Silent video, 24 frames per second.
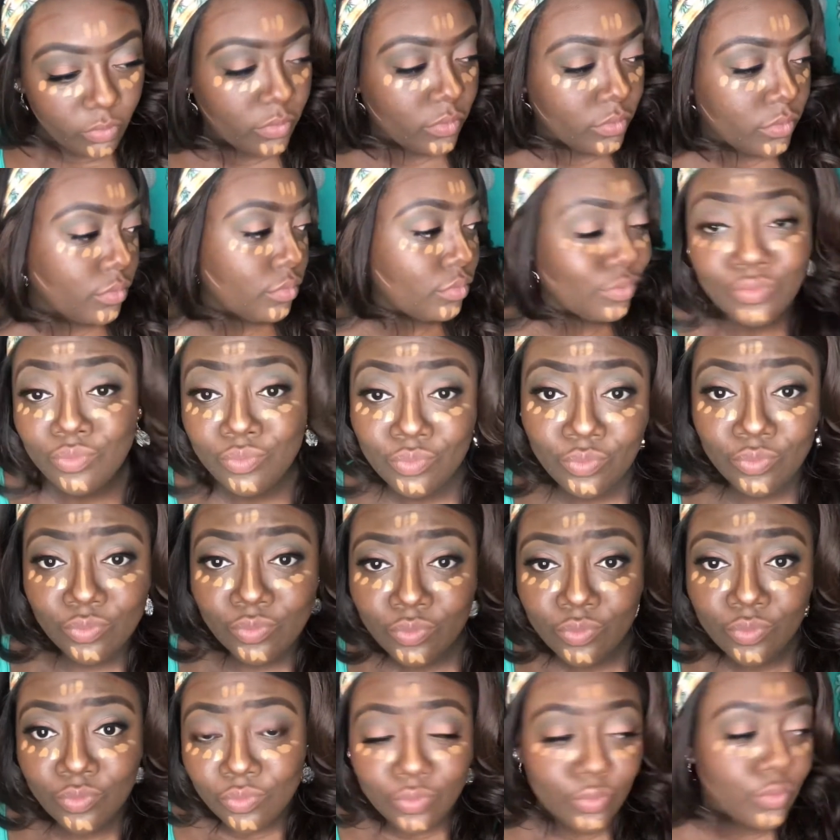And now I'm
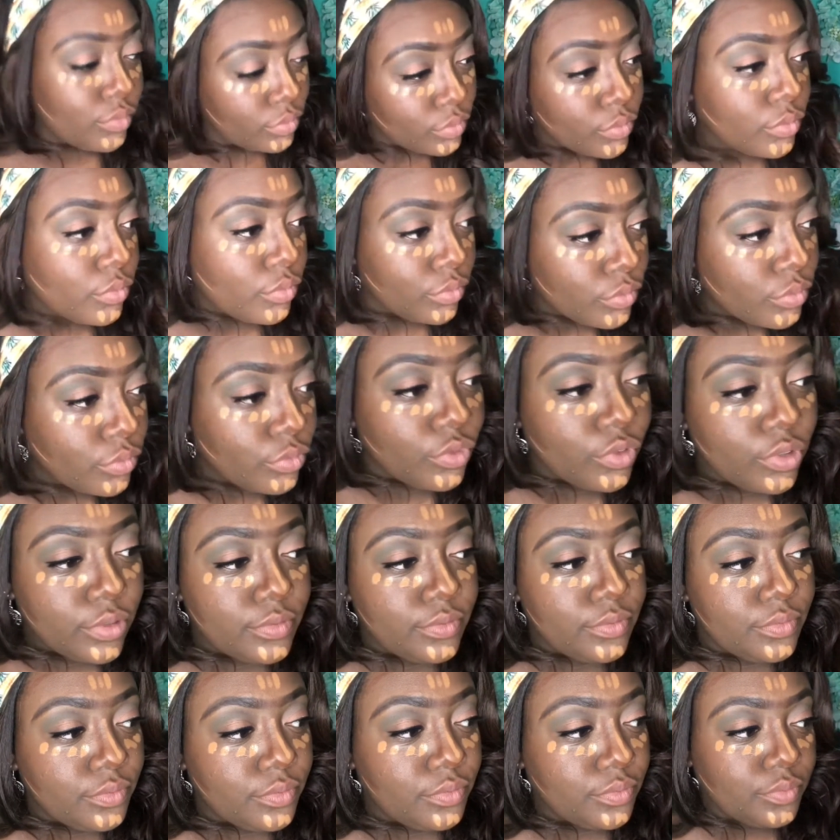gonna take this
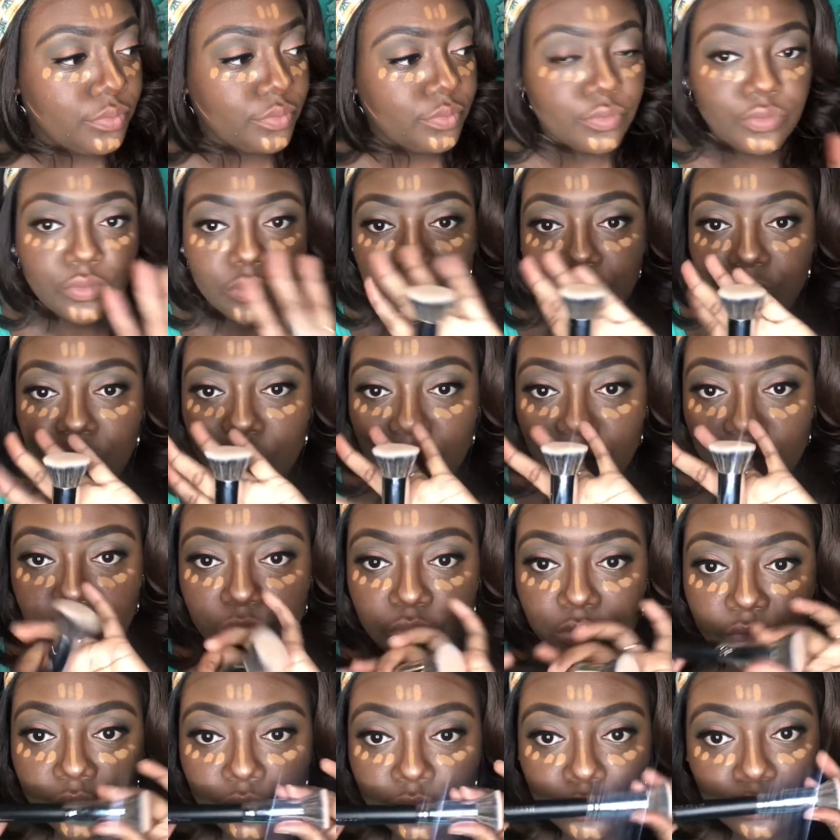Morphe flat
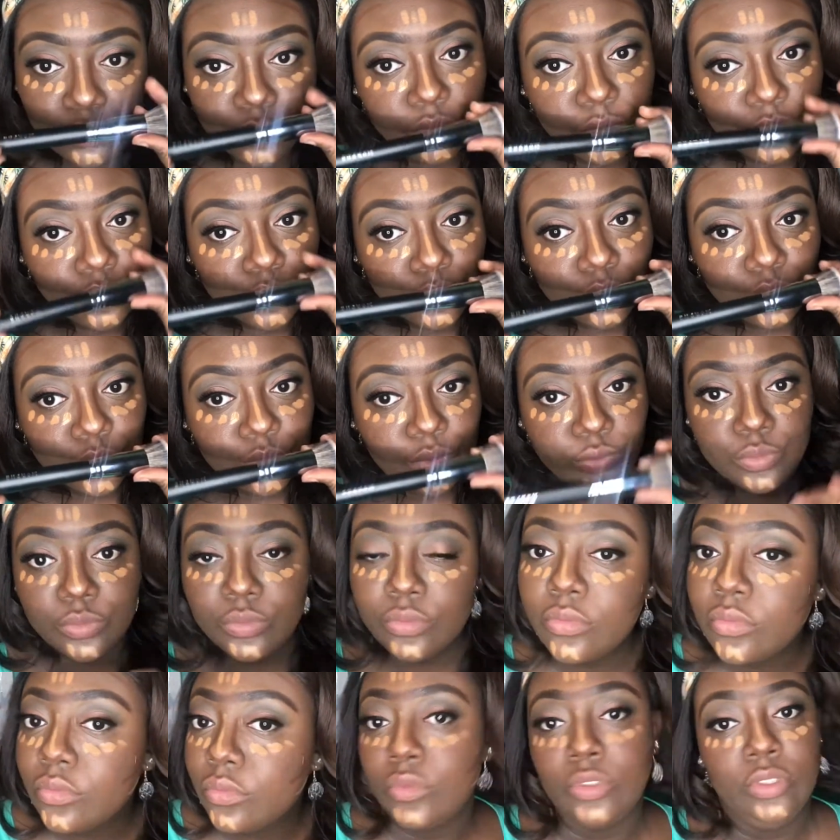buffer brush
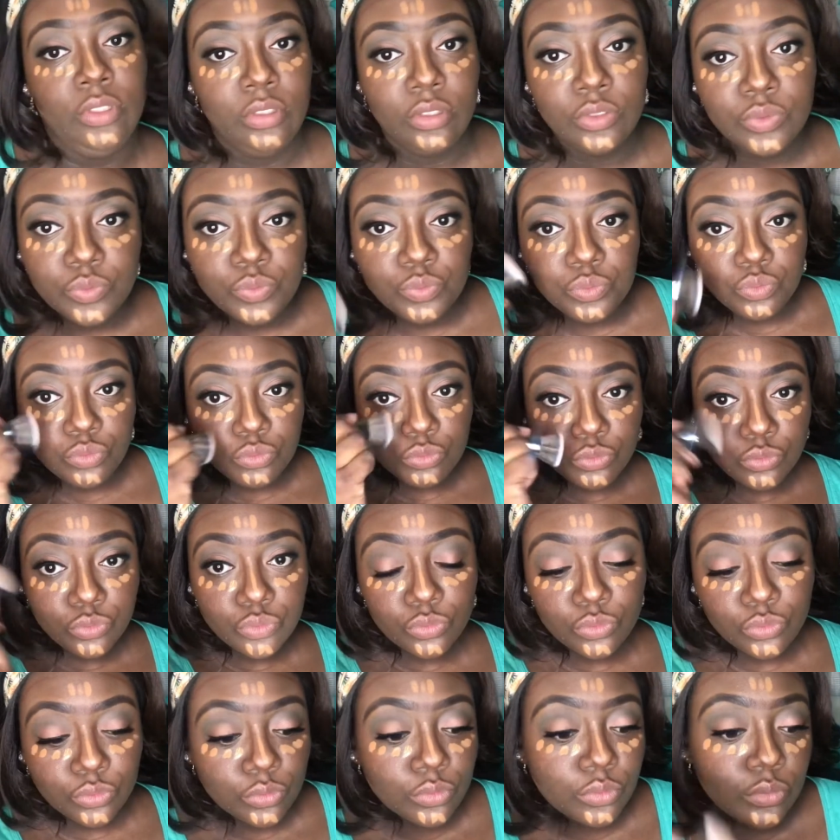to
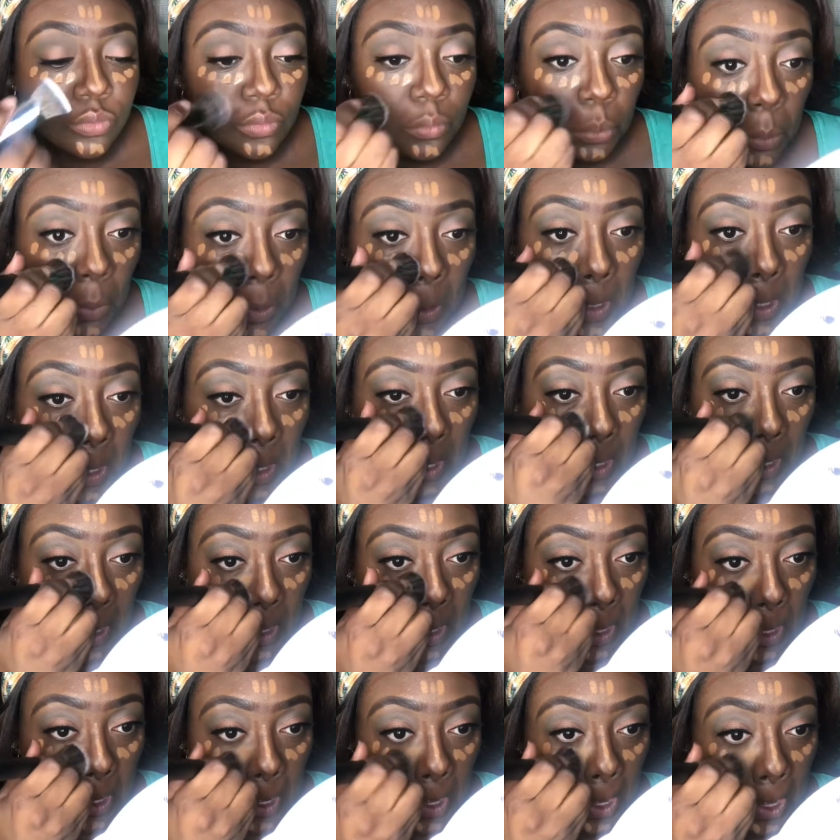blend
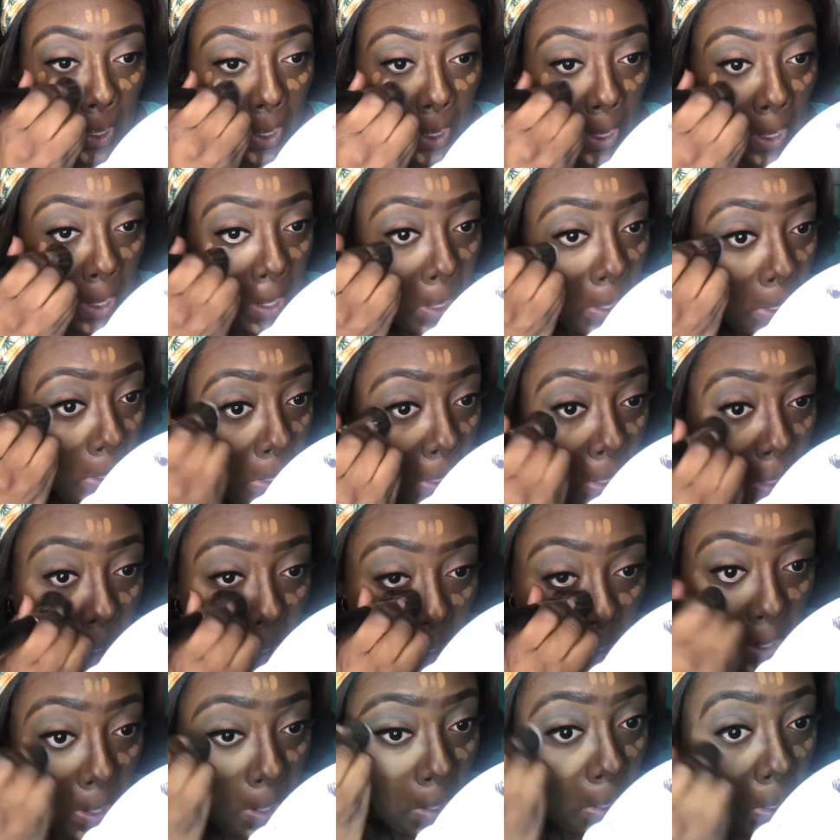the
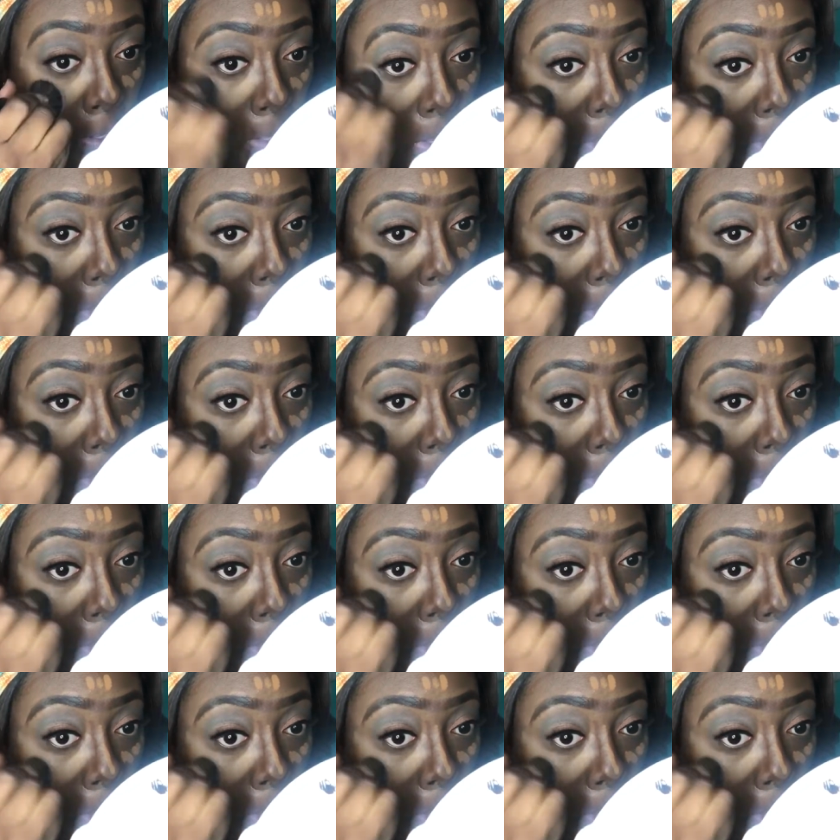concealer on